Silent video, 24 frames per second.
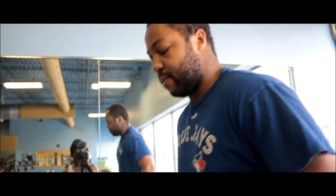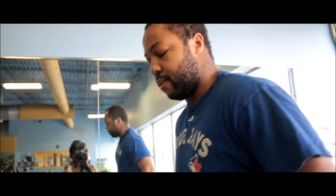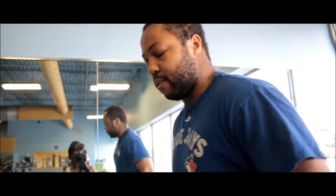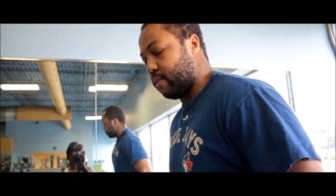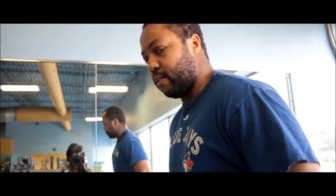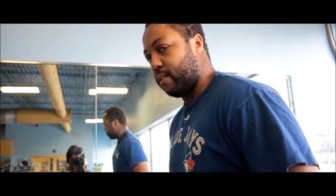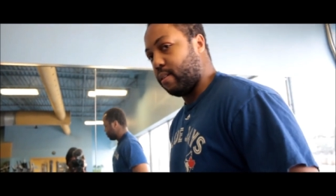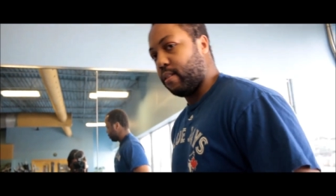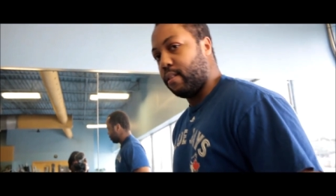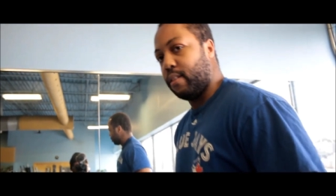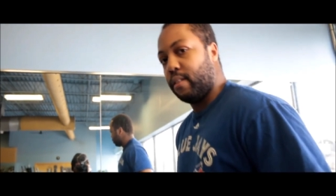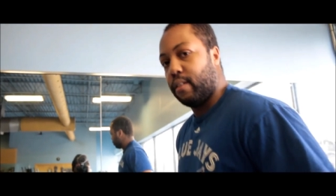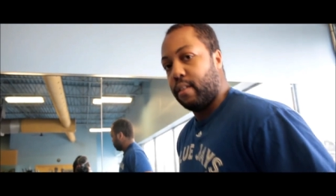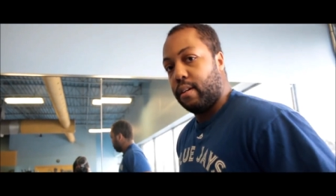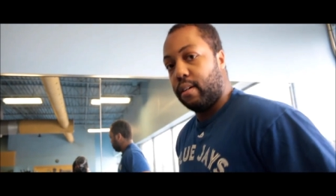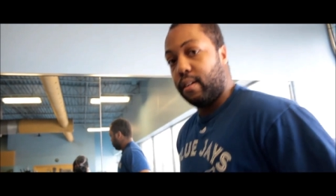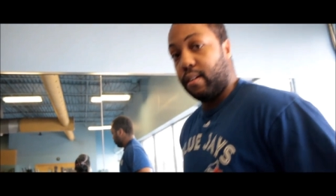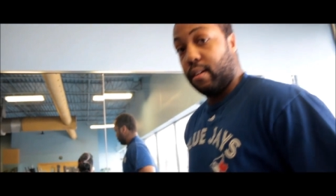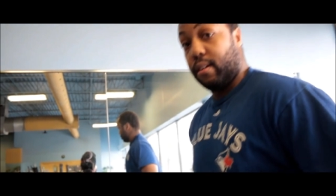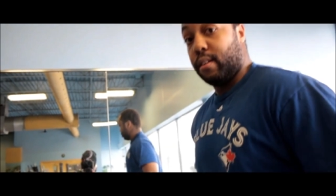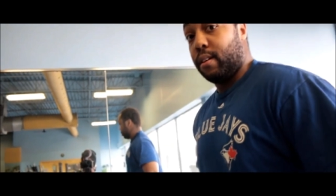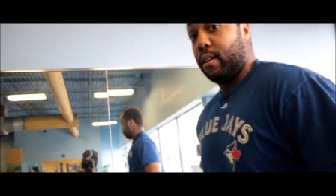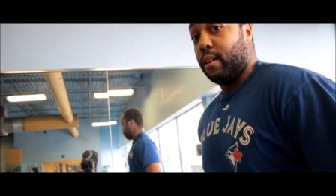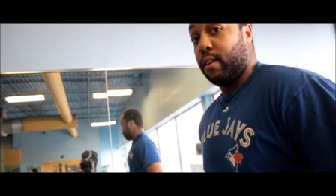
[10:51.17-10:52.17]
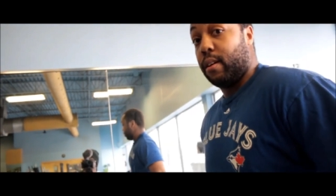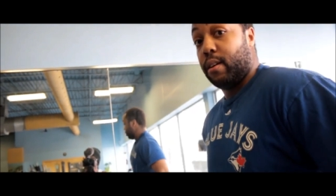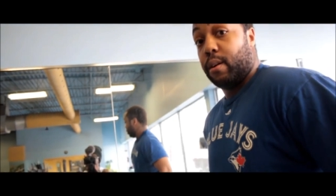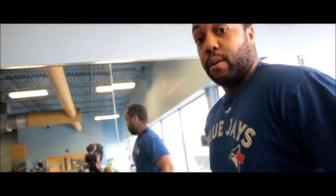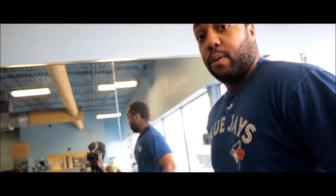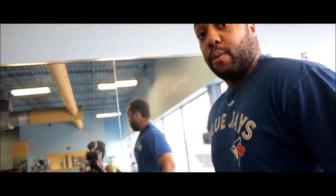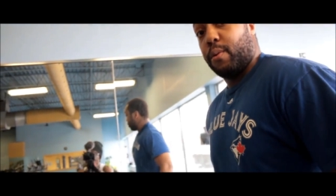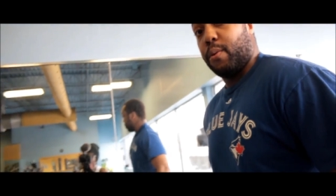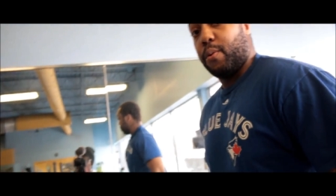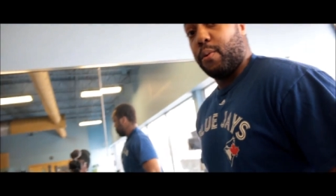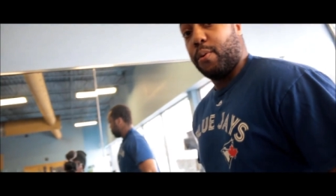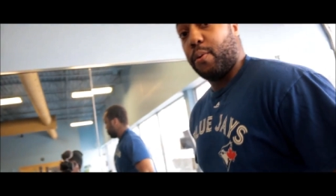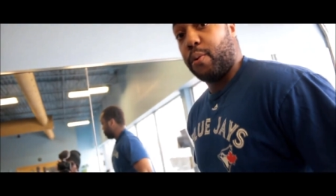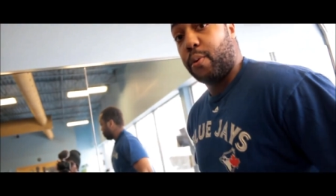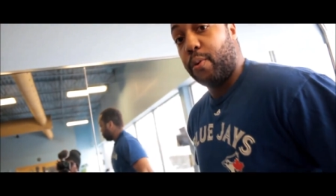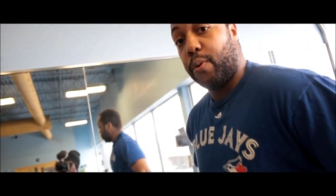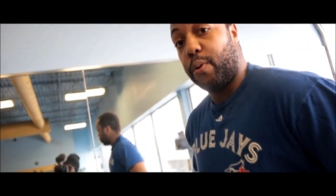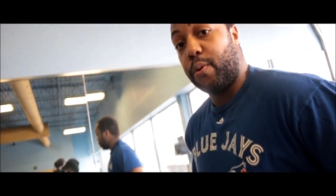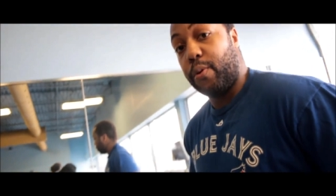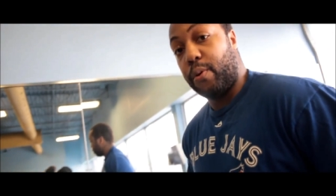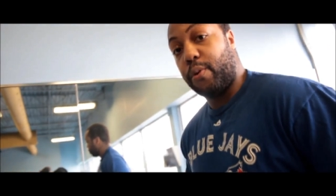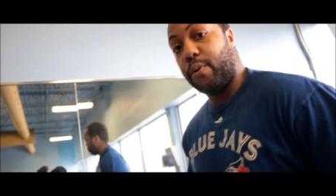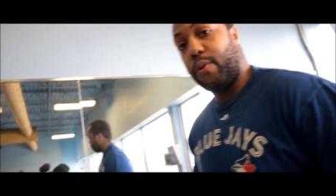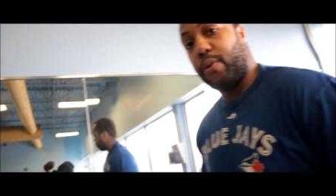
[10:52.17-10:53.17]
Matt. He has some
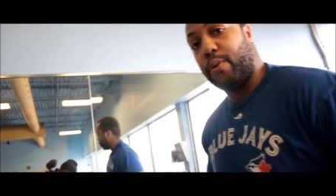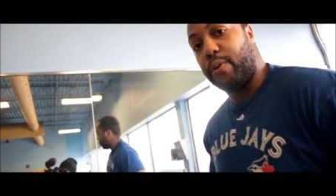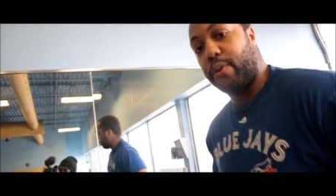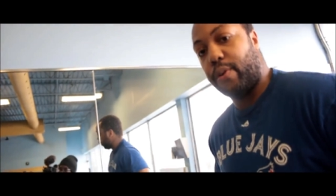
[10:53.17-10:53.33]
words